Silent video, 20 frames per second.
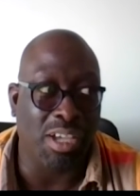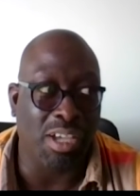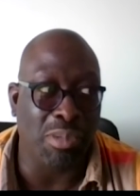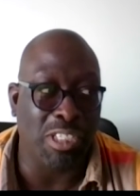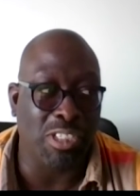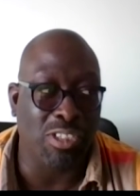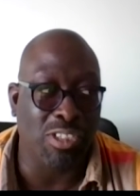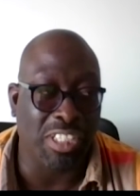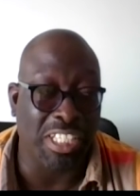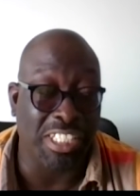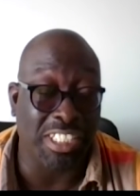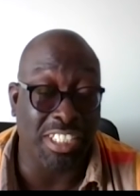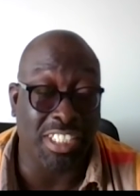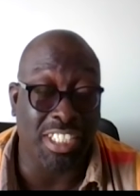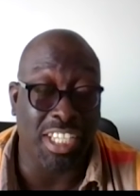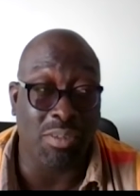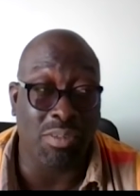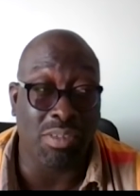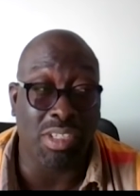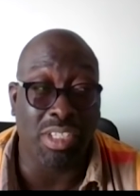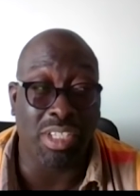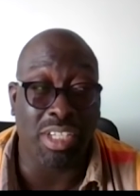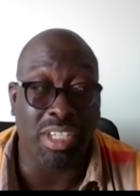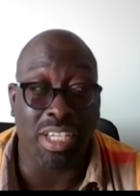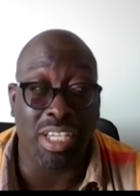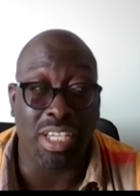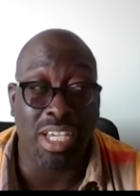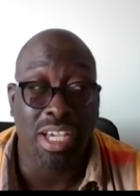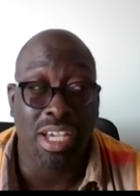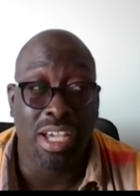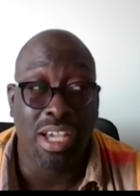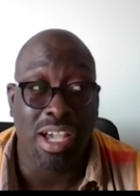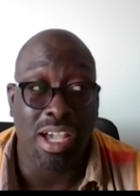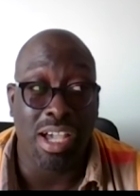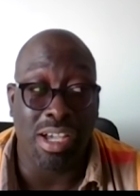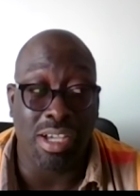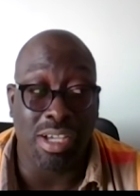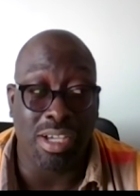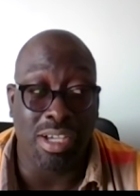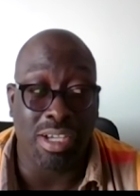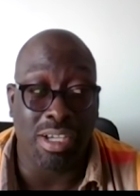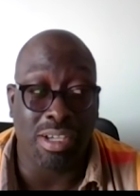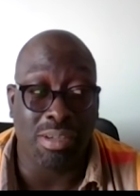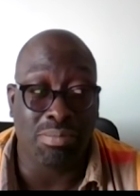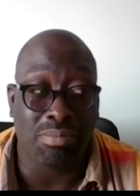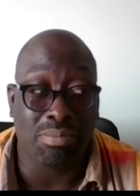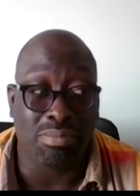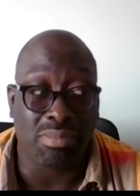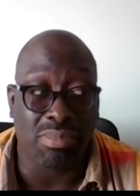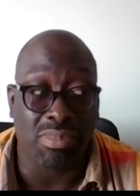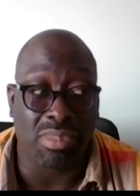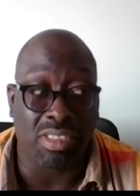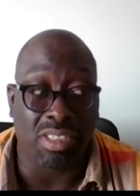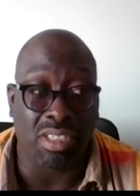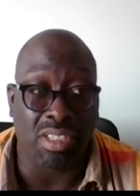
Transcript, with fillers: I mean, it's not necessarily um,